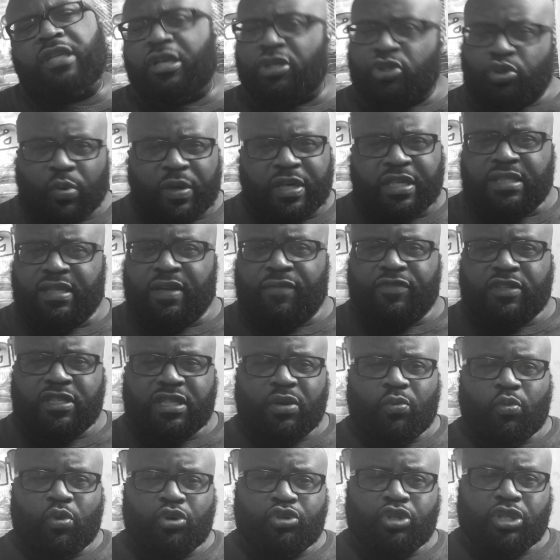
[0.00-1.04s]
They're the
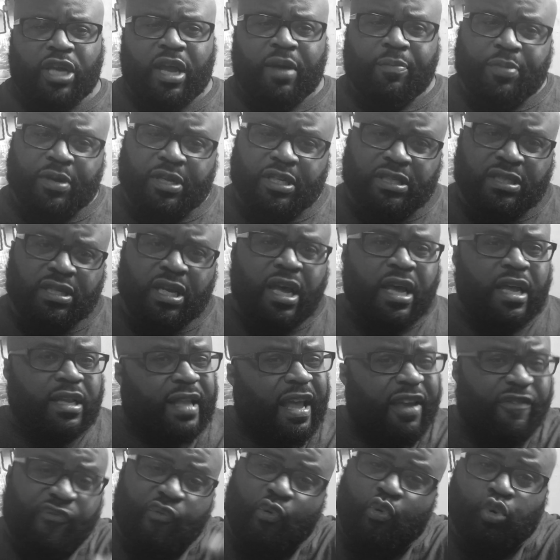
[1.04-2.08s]
2017 world champions.
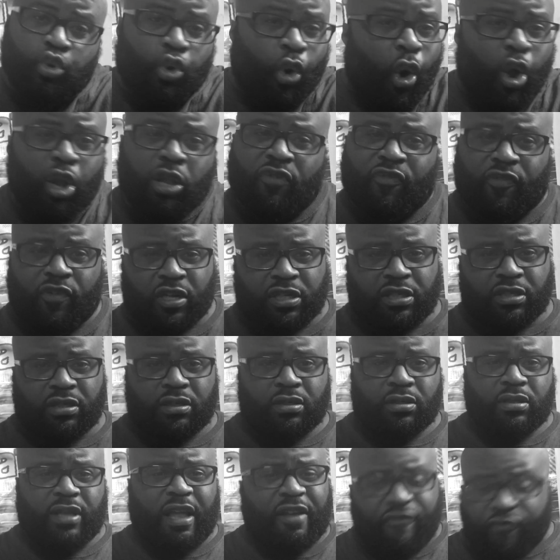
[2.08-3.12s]
They fooled all of
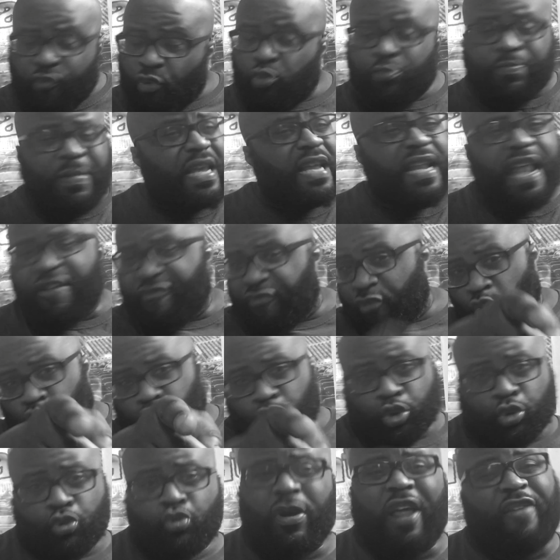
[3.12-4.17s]
us. They fooled me. They
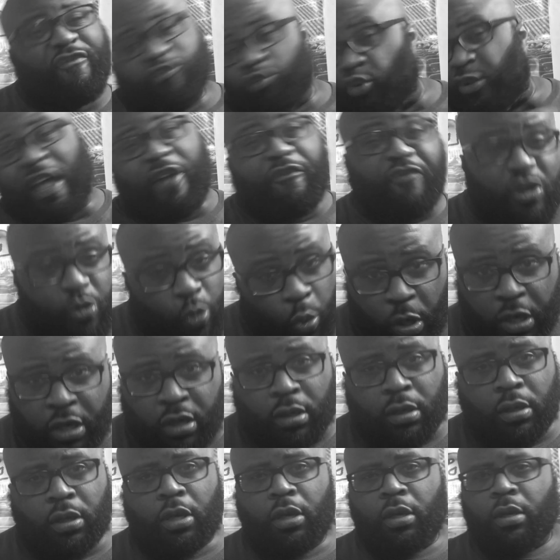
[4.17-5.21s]
fooled you. They fooled everyone.
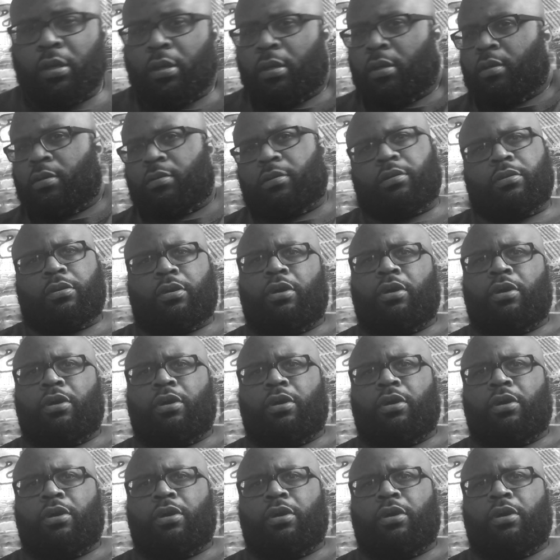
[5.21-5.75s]
You